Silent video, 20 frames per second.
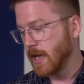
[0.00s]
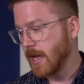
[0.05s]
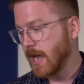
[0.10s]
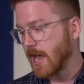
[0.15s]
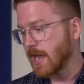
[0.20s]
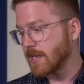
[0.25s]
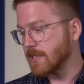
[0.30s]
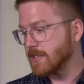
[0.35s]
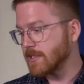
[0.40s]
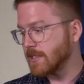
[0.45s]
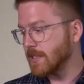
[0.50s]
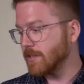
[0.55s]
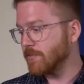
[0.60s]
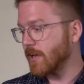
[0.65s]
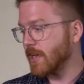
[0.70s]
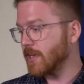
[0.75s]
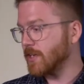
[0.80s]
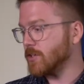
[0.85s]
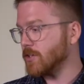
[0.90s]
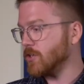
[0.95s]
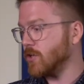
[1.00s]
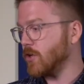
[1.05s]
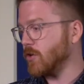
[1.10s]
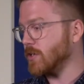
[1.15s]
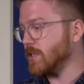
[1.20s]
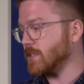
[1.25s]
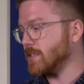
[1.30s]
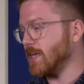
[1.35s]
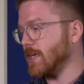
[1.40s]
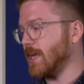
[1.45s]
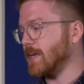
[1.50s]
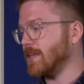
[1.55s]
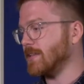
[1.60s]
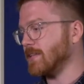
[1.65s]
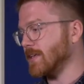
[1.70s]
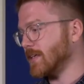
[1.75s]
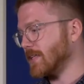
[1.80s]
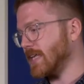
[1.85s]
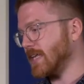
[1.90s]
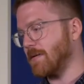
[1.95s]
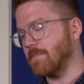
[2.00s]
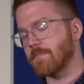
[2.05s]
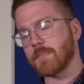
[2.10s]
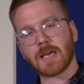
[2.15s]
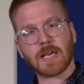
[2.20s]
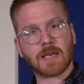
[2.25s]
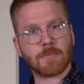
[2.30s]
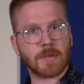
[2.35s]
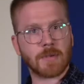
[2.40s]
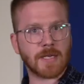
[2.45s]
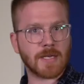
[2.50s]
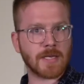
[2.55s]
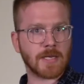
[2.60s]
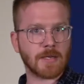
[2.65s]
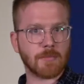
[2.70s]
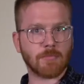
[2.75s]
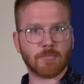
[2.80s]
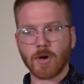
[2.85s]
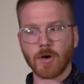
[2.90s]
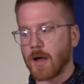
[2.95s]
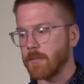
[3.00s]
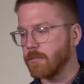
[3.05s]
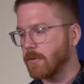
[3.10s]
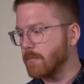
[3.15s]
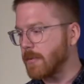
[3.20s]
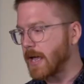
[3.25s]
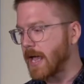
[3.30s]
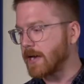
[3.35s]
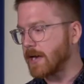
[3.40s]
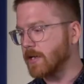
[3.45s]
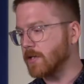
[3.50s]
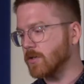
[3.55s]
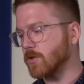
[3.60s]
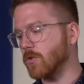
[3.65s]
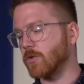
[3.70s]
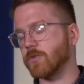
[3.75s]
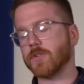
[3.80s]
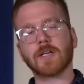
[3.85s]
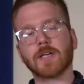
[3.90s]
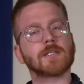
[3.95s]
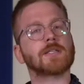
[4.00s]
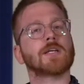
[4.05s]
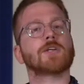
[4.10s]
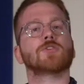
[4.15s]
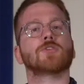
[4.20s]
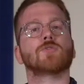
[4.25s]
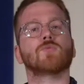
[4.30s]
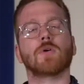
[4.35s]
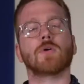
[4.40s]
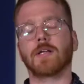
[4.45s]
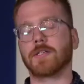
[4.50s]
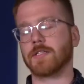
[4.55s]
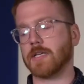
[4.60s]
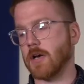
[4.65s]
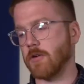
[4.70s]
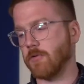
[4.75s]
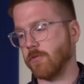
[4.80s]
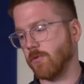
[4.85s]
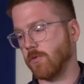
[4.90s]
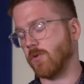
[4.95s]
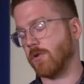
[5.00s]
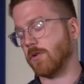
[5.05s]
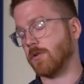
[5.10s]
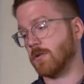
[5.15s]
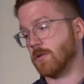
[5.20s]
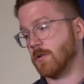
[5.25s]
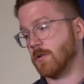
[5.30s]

and see if I can notice anything that may be problematic or things I should watch out for.